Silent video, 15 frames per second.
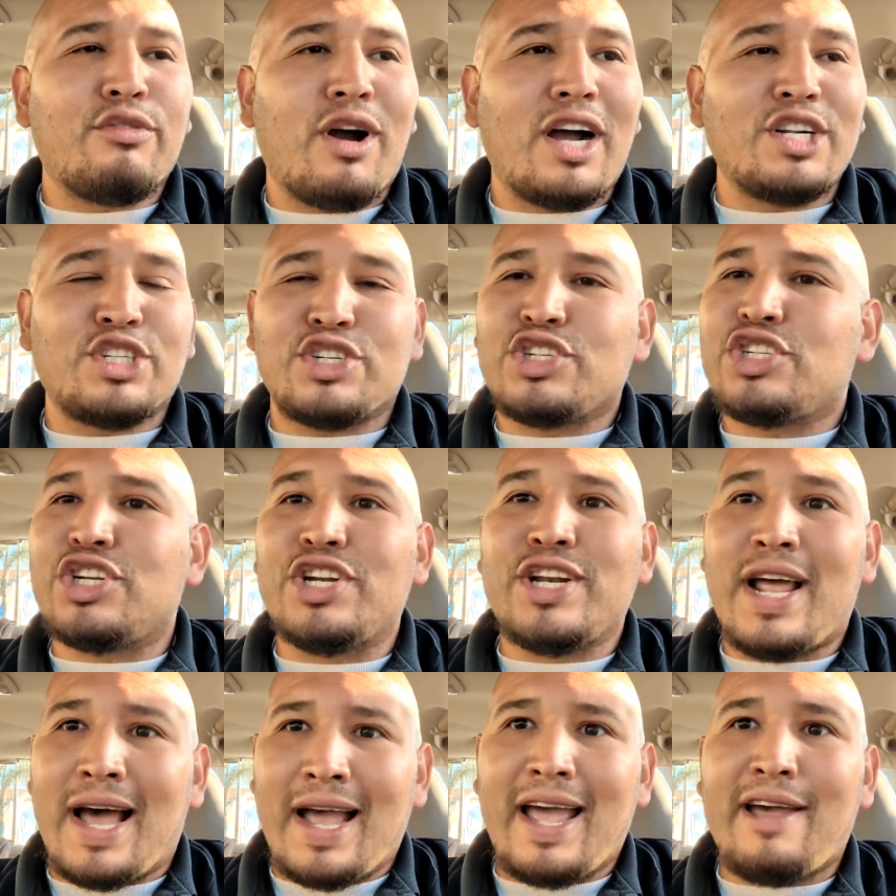Rodgers should
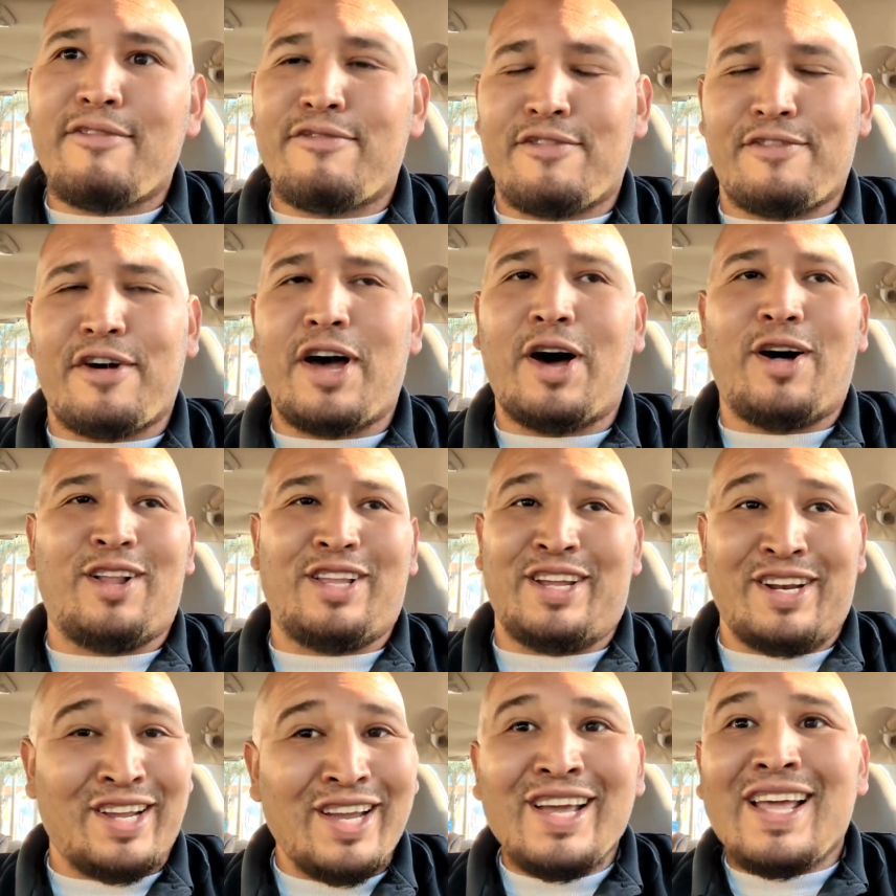not have
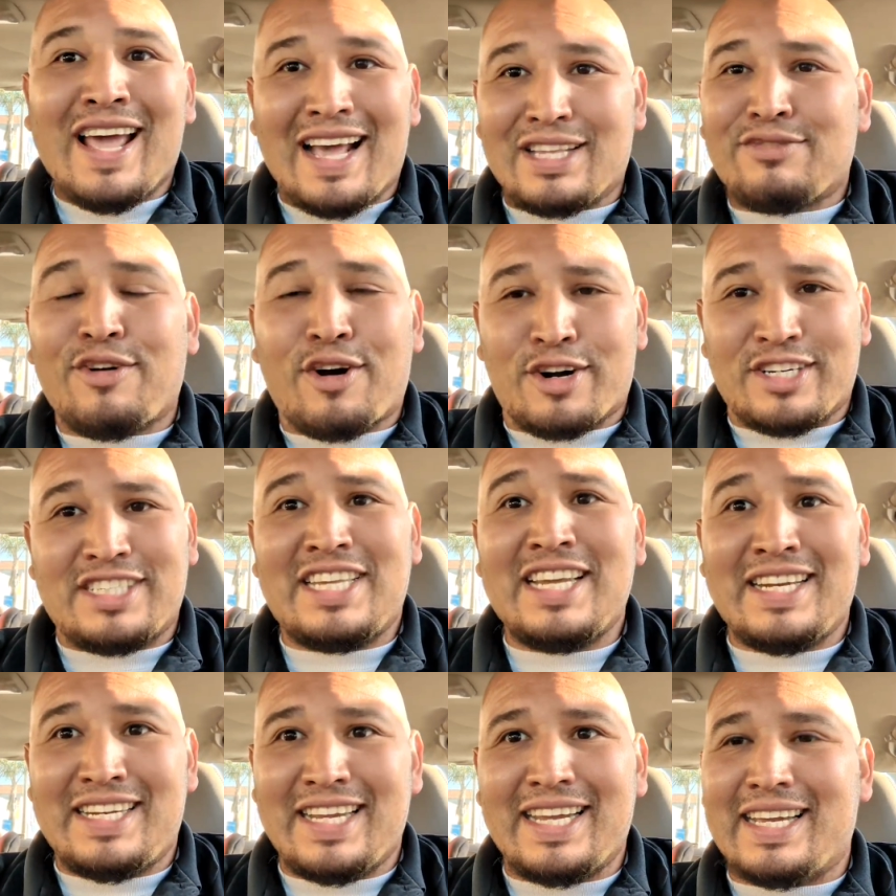fallen as far as
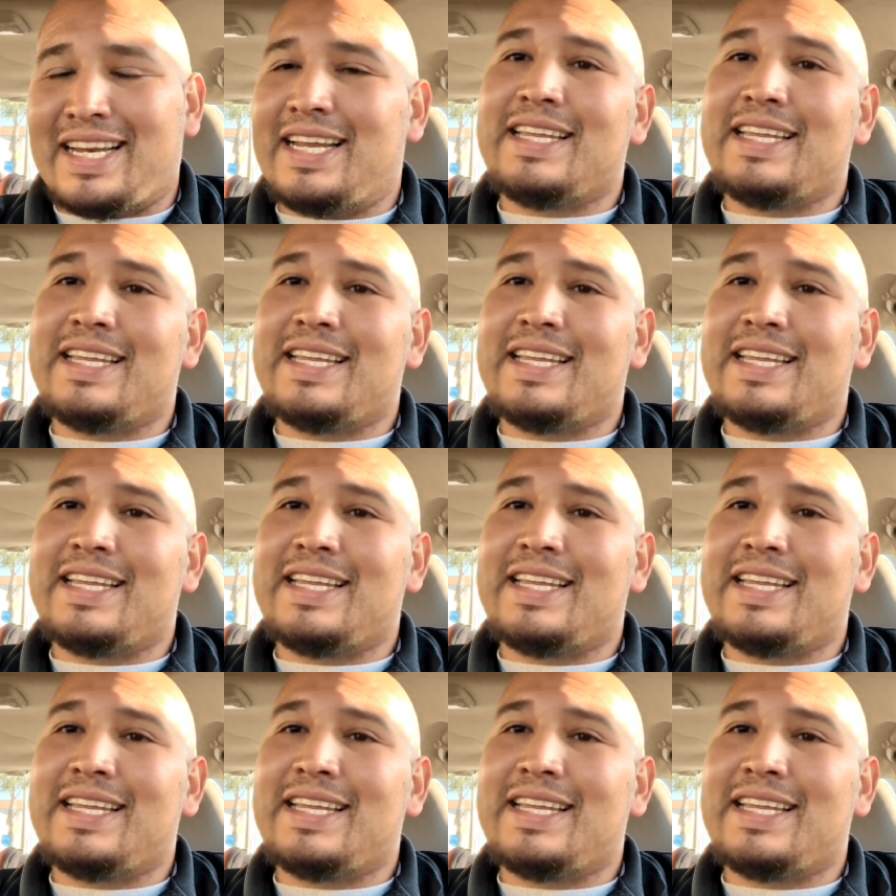he did,